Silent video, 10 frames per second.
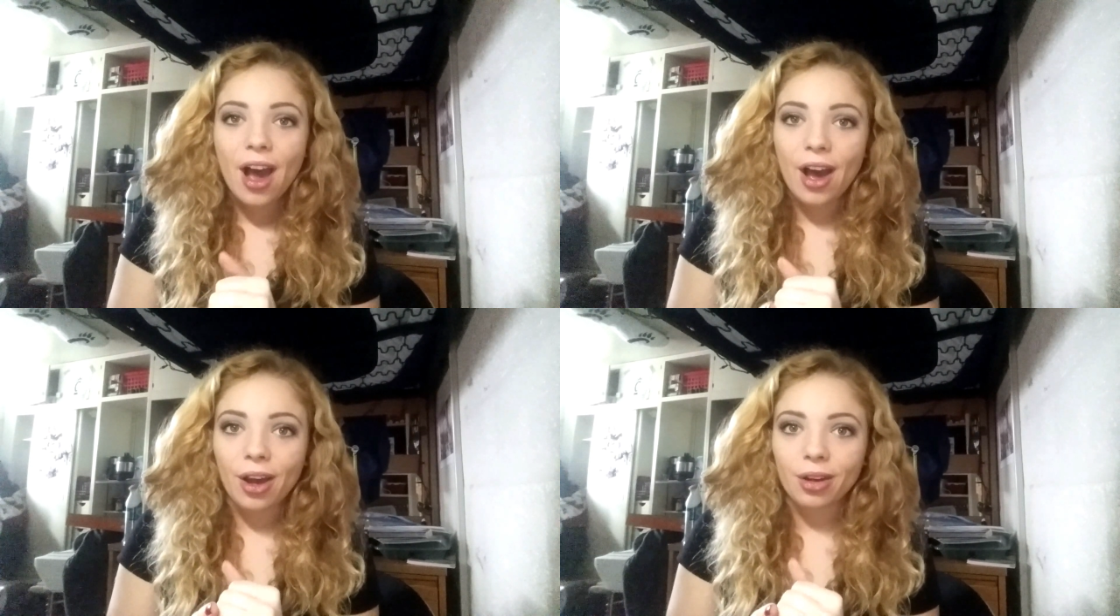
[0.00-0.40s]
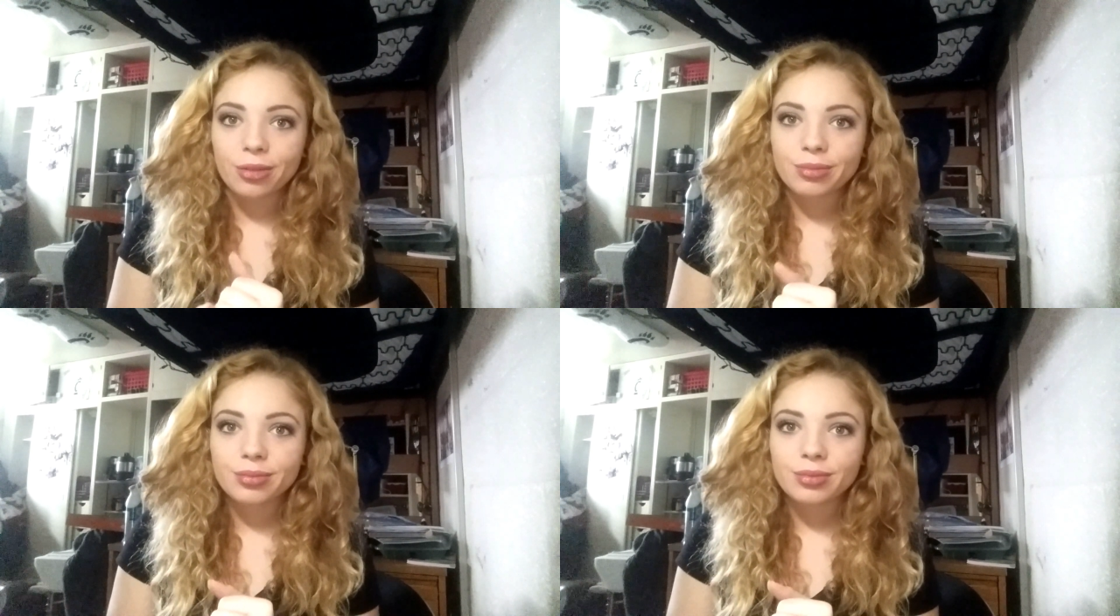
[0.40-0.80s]

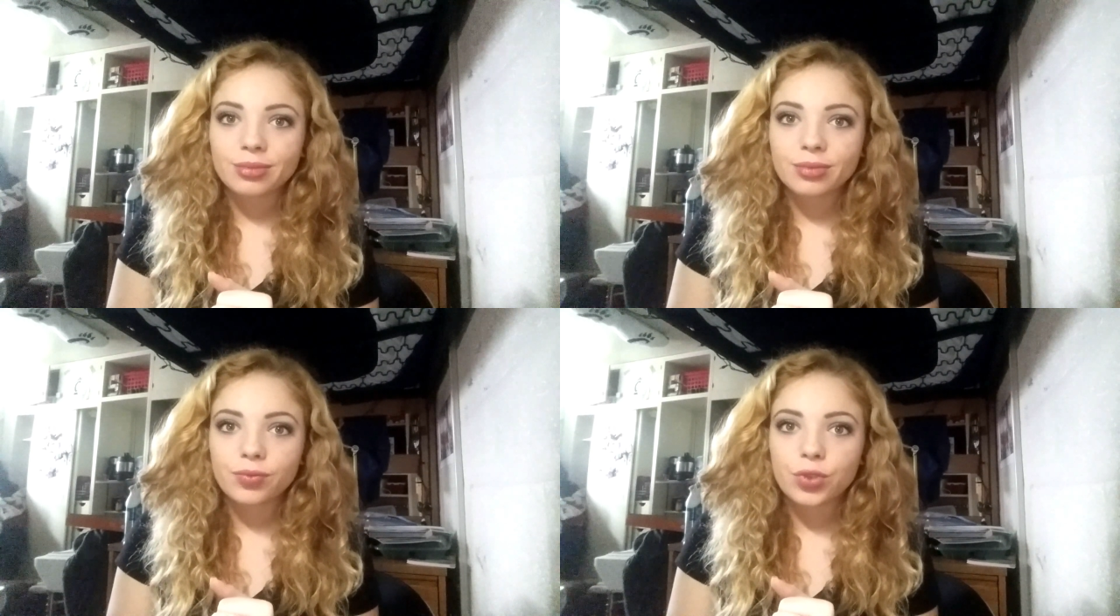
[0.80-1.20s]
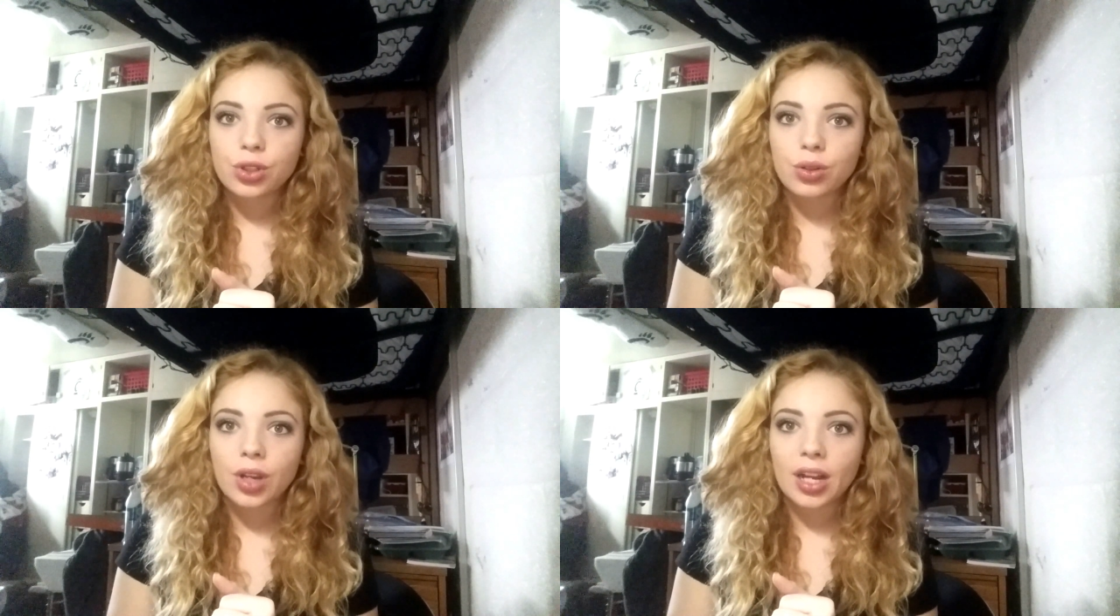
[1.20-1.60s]

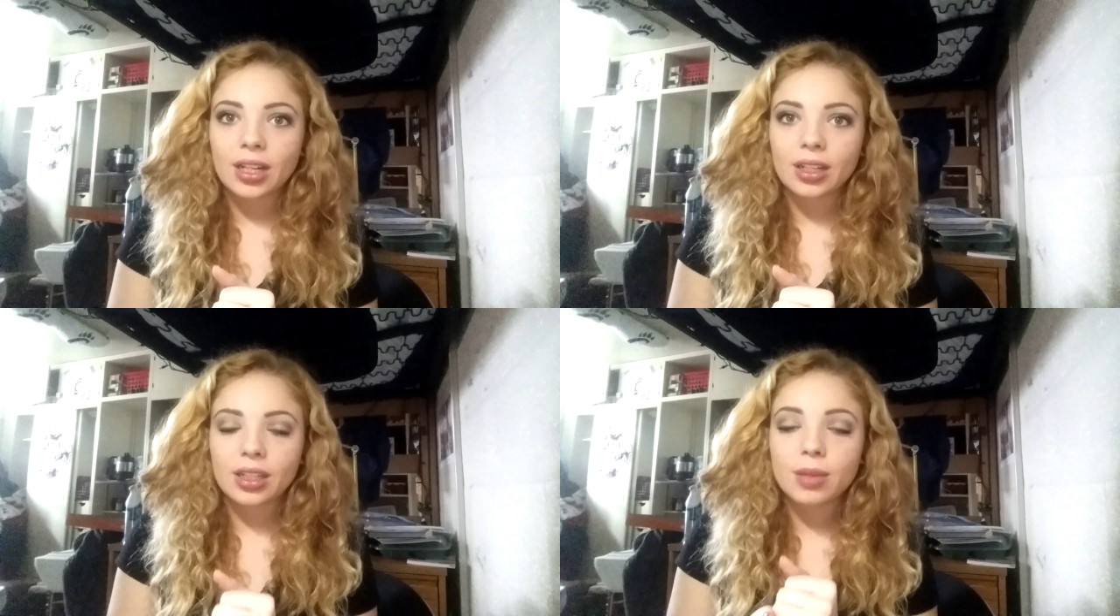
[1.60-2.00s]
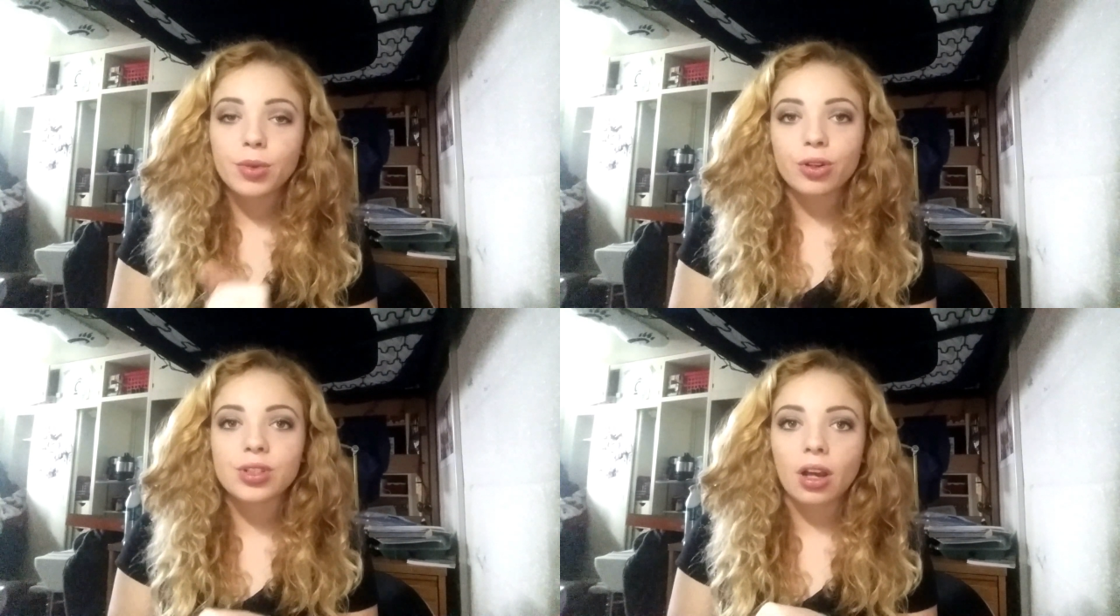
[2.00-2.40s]
to kind of keep
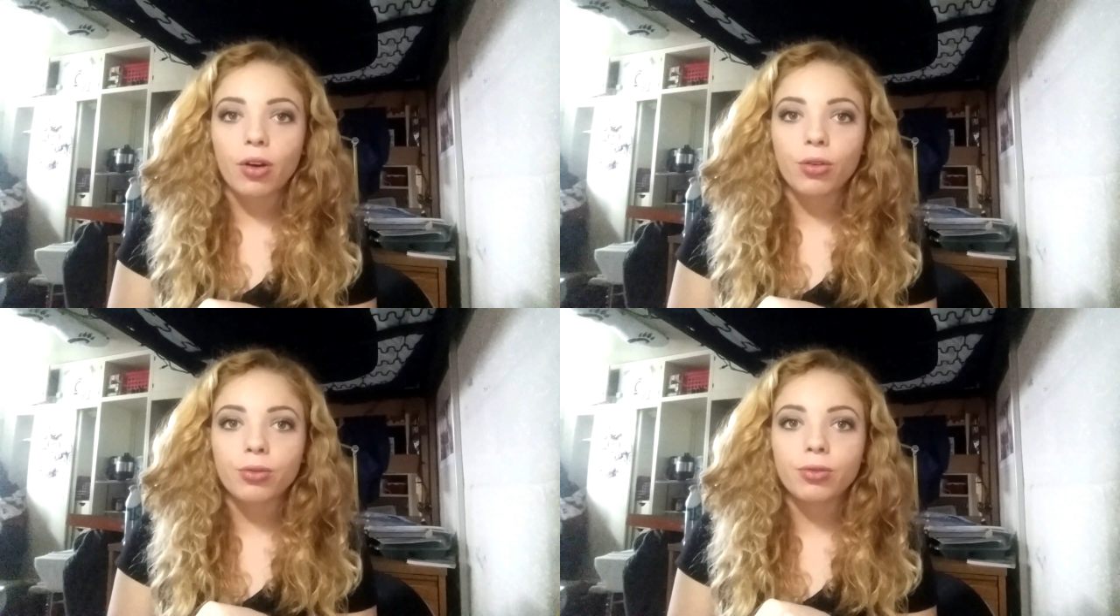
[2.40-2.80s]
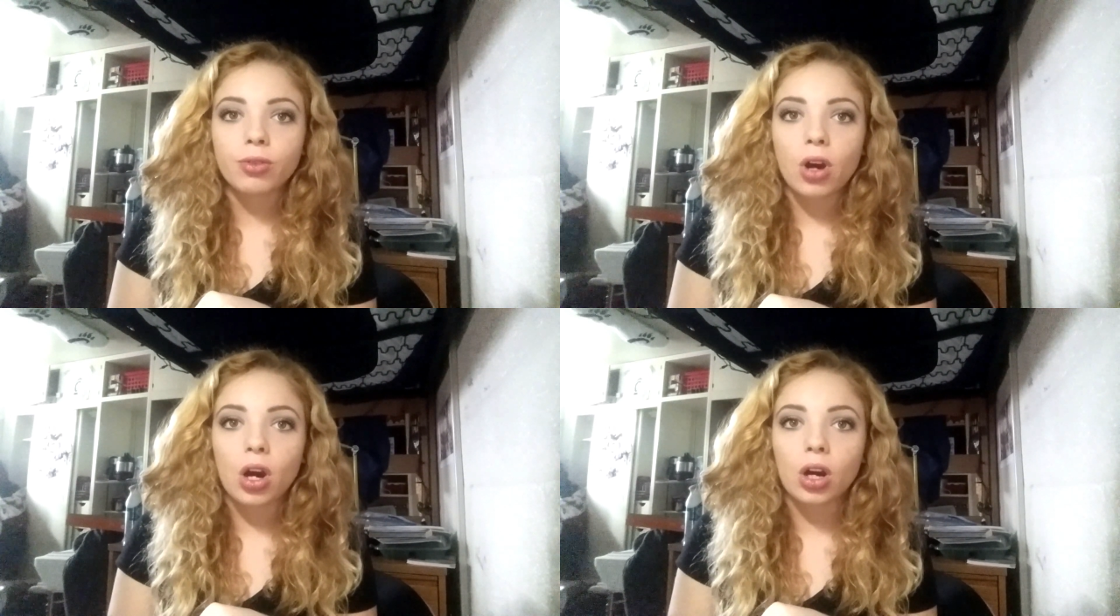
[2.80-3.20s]
yourself
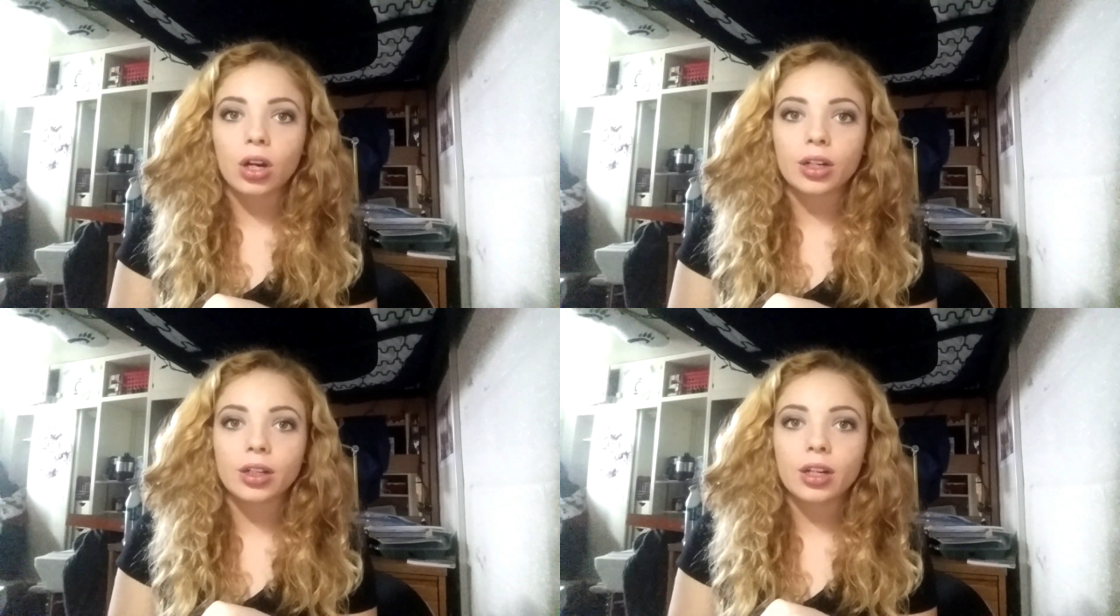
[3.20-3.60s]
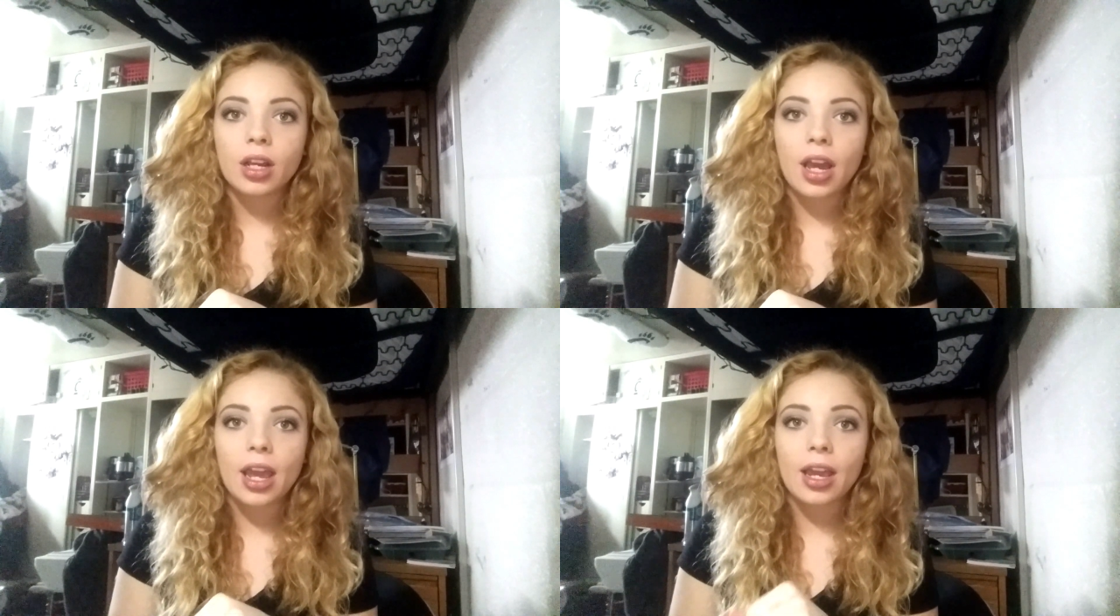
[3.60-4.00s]
on
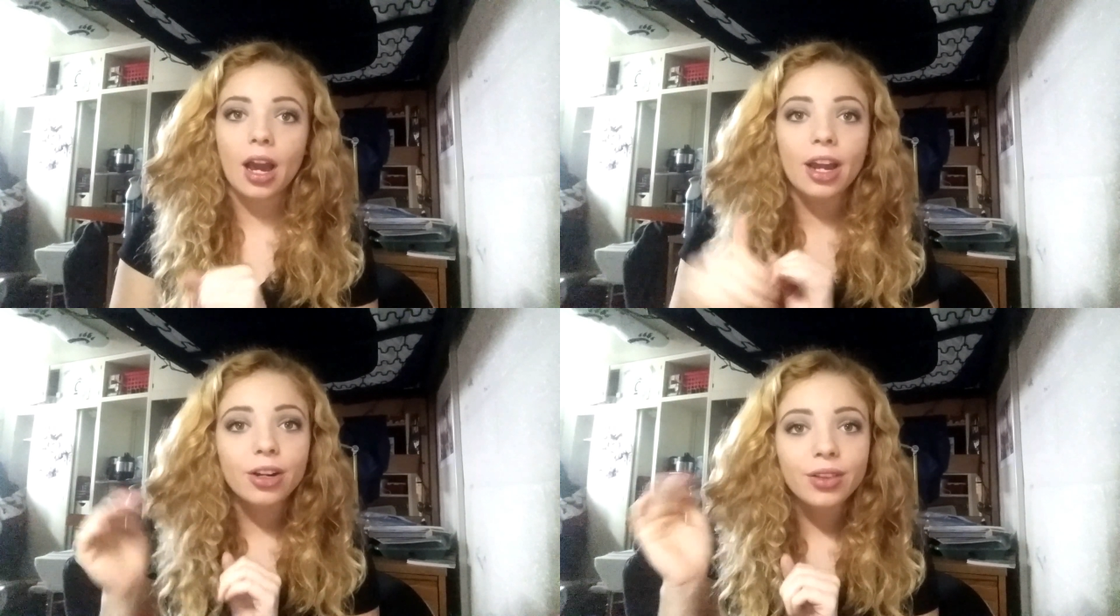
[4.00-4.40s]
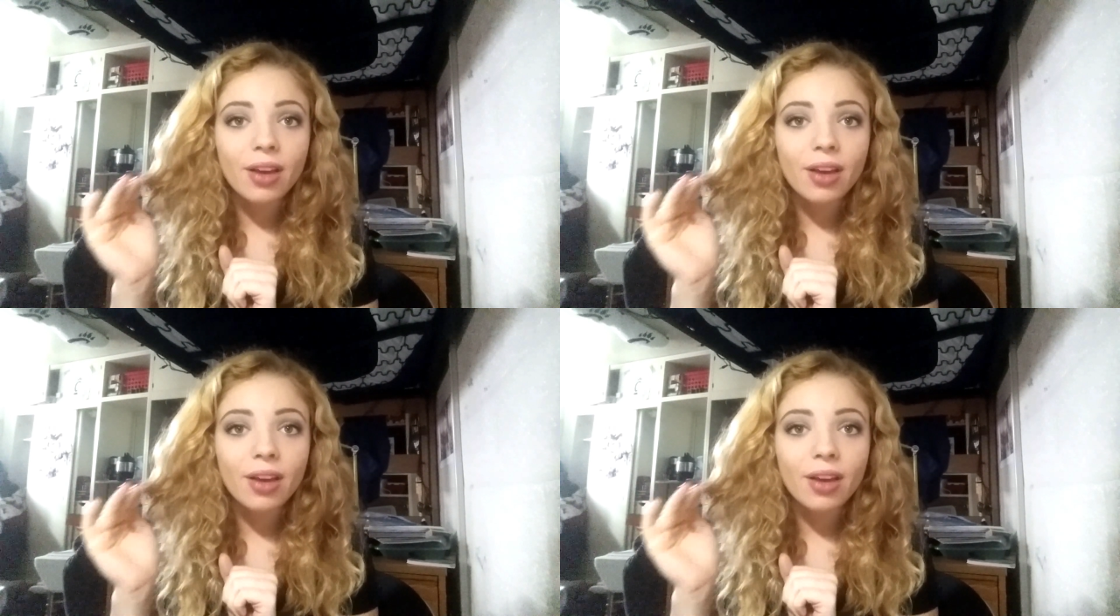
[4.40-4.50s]
a higher